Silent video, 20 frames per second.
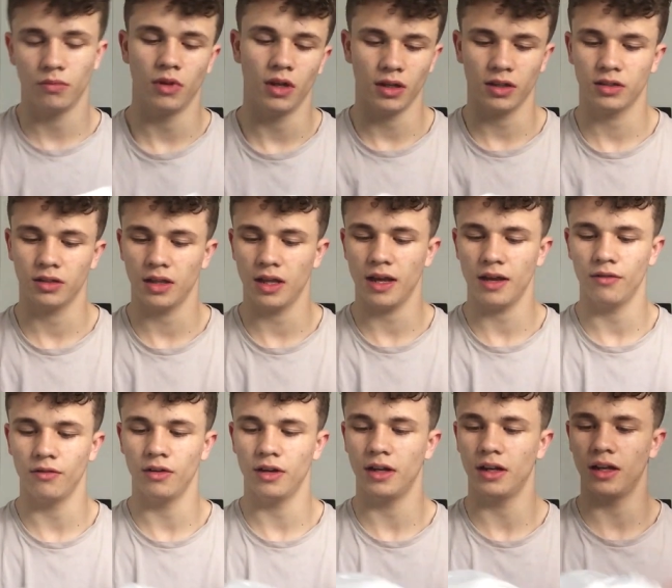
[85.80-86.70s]
that's
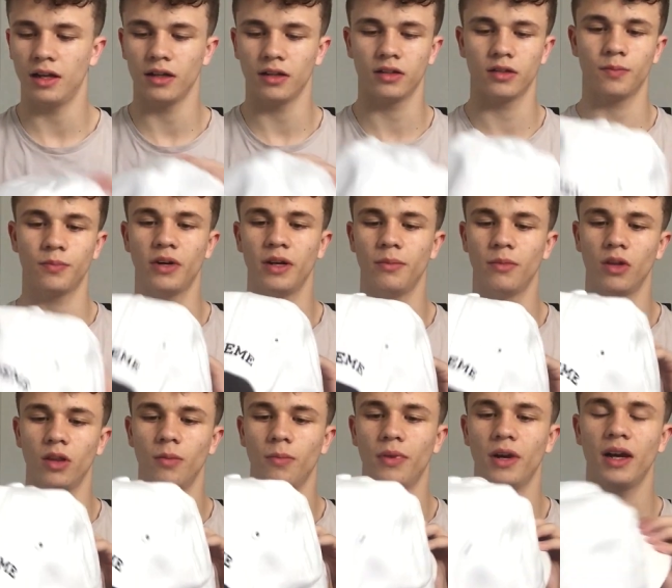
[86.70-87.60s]
that really. Supreme
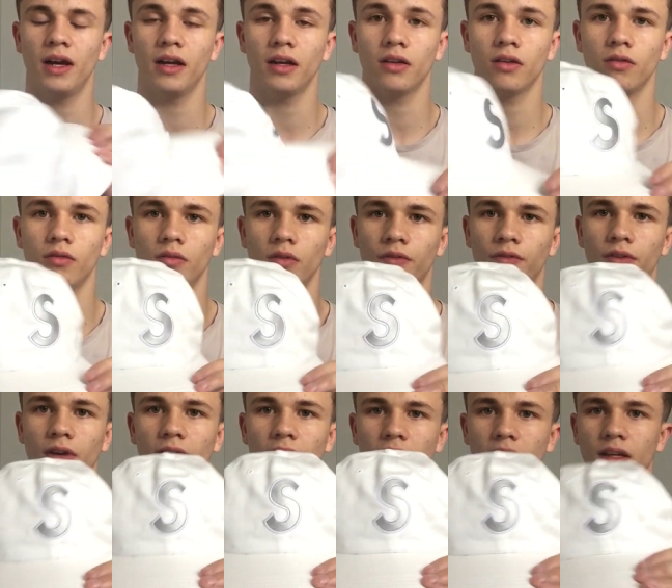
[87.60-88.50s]
on the back,
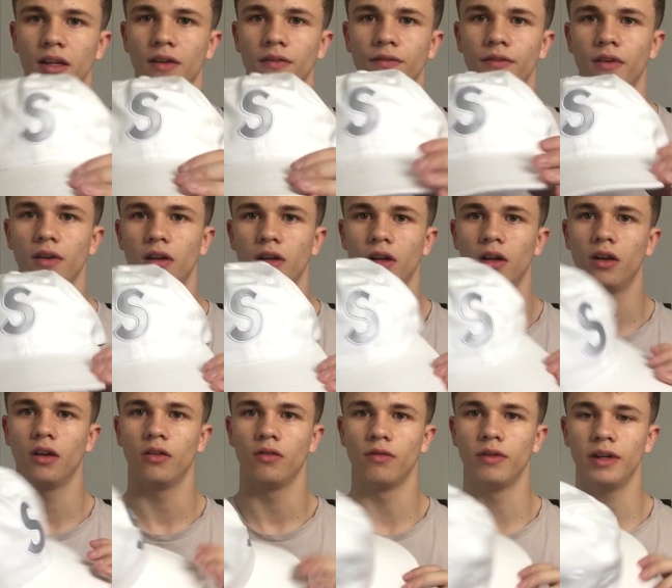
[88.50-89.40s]
reflective.
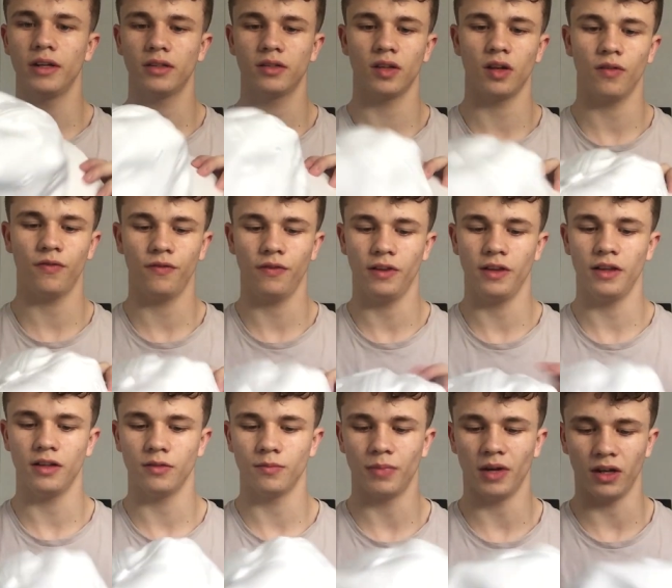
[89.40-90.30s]
Rear sale for
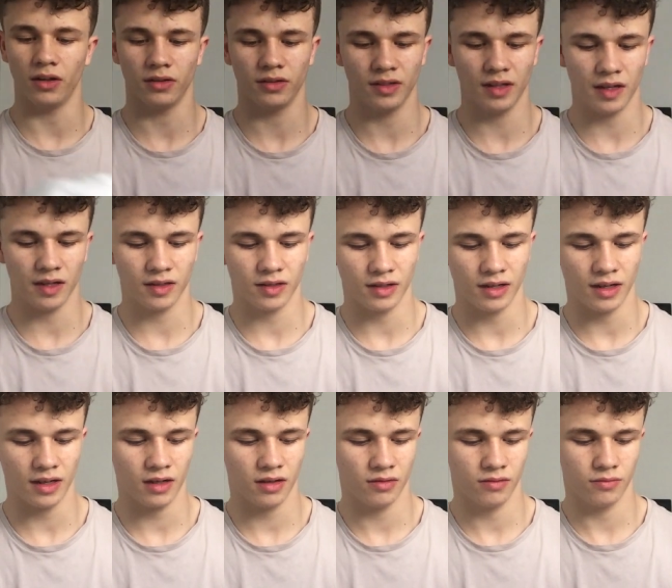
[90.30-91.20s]
these about 60.
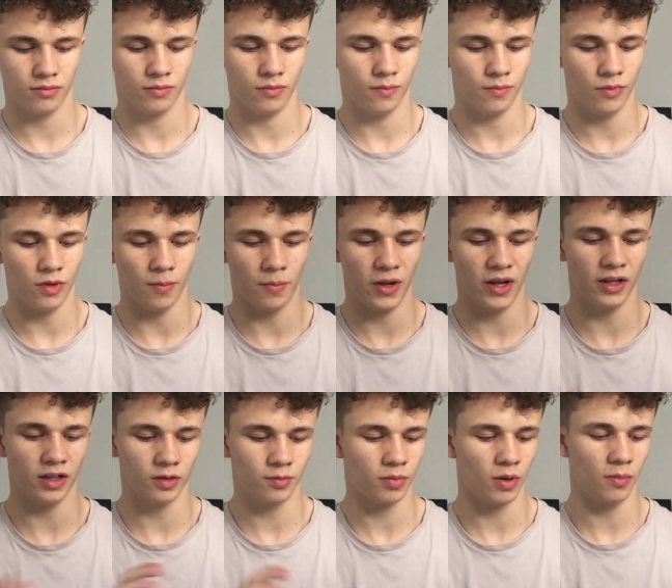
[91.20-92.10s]
The
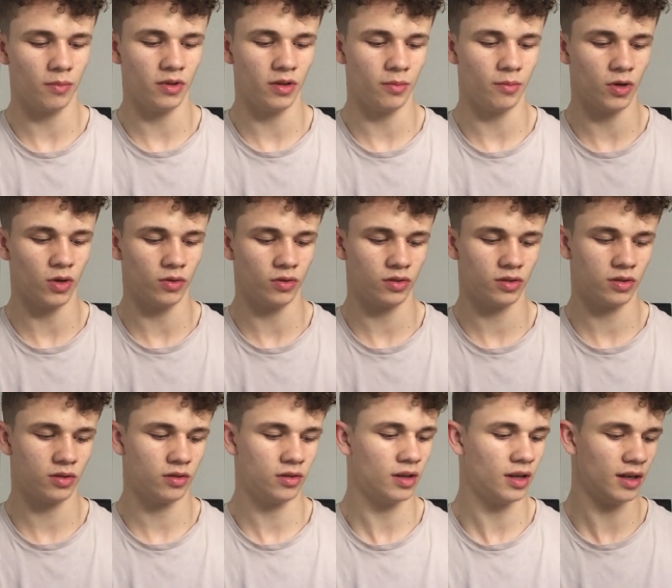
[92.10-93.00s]
pink's probably the
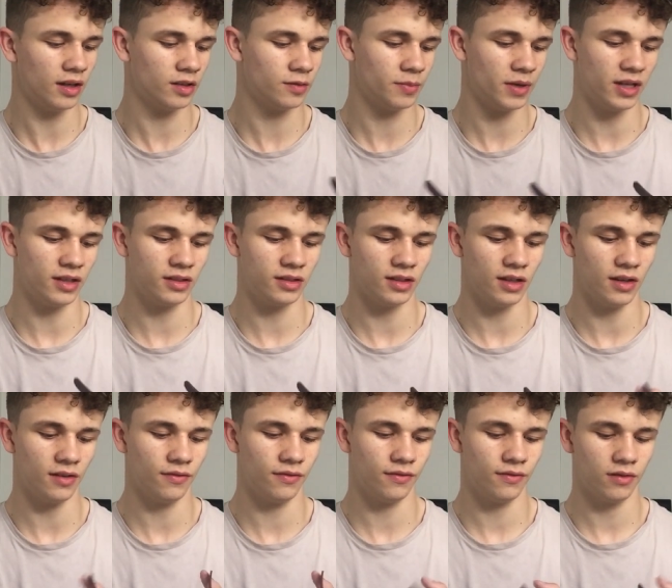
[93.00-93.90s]
most
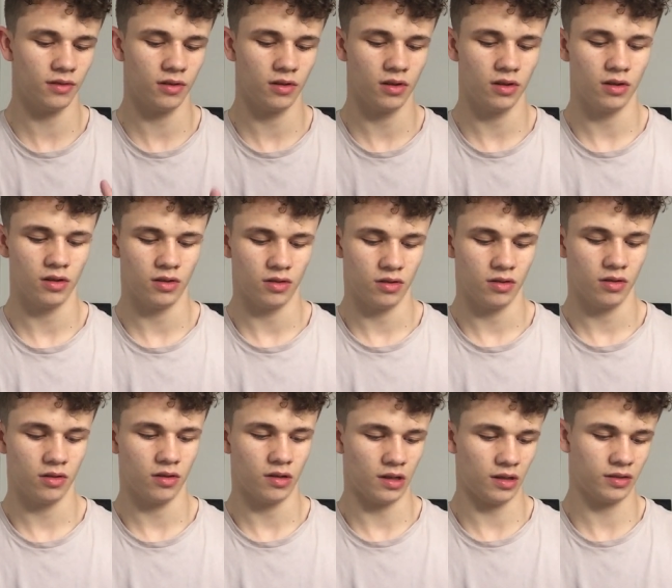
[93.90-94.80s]
expensive.
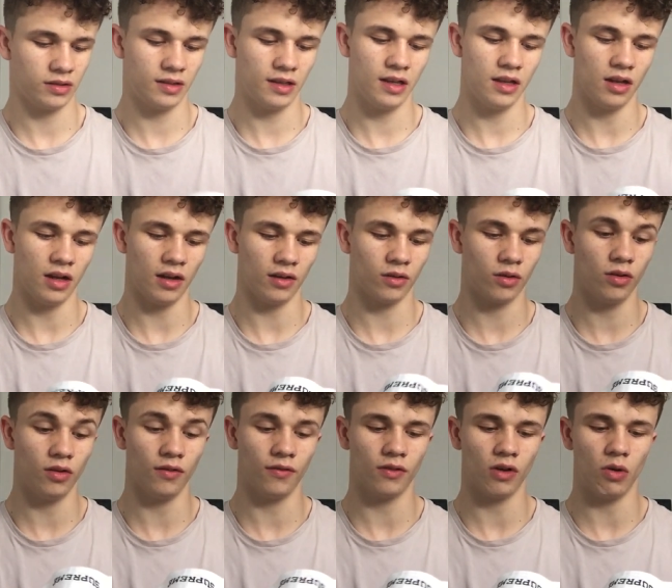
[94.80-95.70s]
I seen I
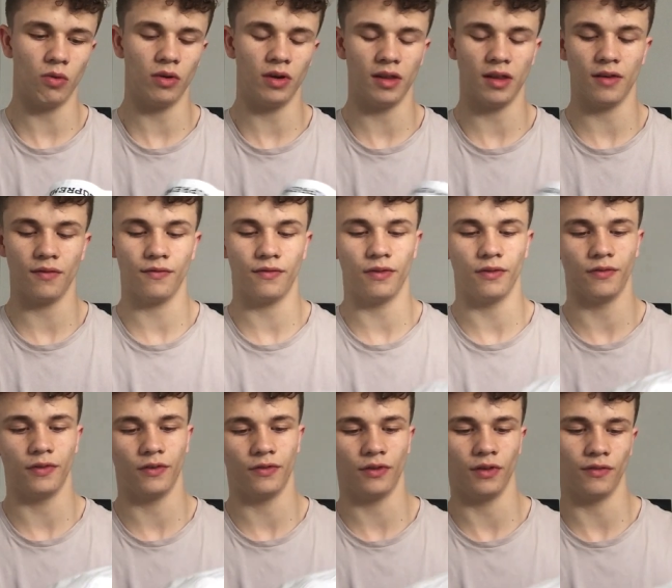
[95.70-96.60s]
could have got one of them for
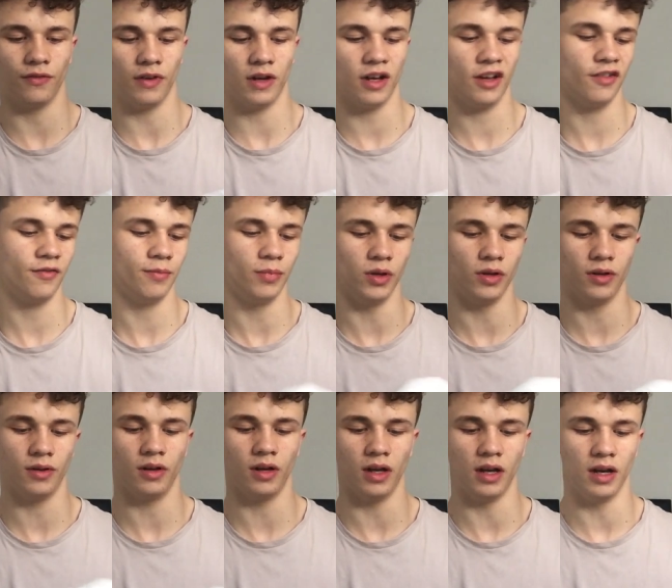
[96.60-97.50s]
55,
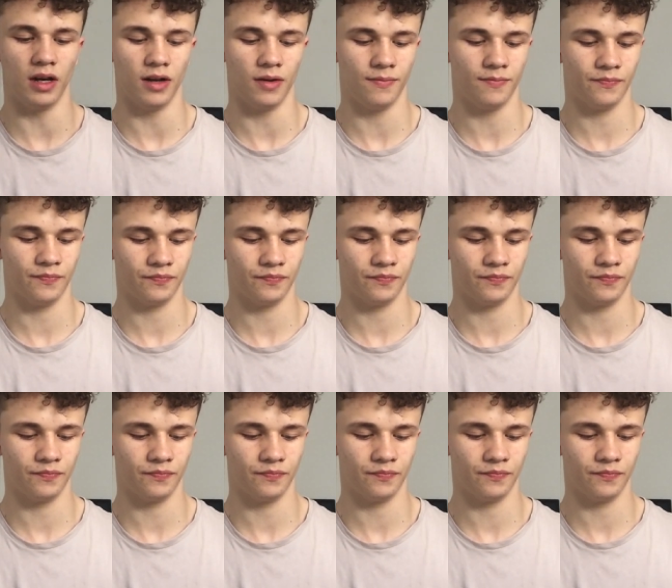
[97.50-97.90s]
but uh,